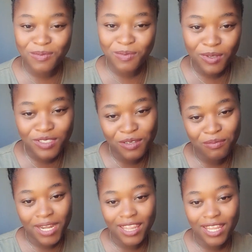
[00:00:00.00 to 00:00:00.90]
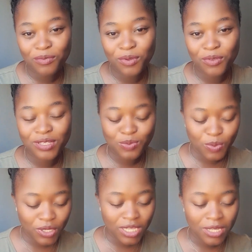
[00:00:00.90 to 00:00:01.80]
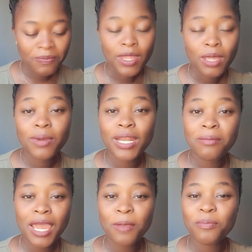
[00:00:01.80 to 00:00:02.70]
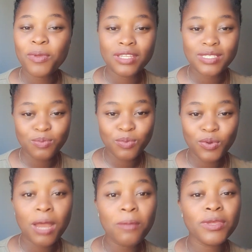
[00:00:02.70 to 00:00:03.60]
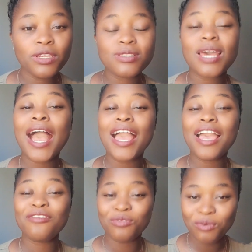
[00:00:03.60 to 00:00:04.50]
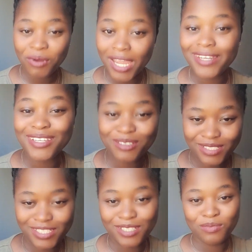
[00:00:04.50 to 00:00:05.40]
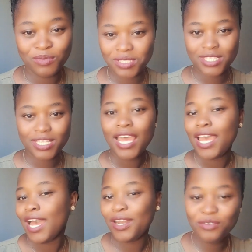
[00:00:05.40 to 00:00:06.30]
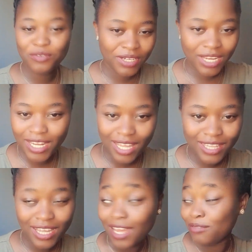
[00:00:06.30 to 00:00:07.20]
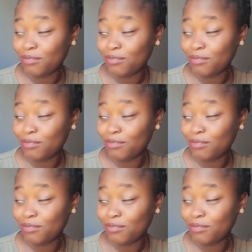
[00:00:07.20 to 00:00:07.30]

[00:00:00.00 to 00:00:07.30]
spiritual mother that wrote this book, but I'm hyping this book up because I have read Christian books. I don't read any other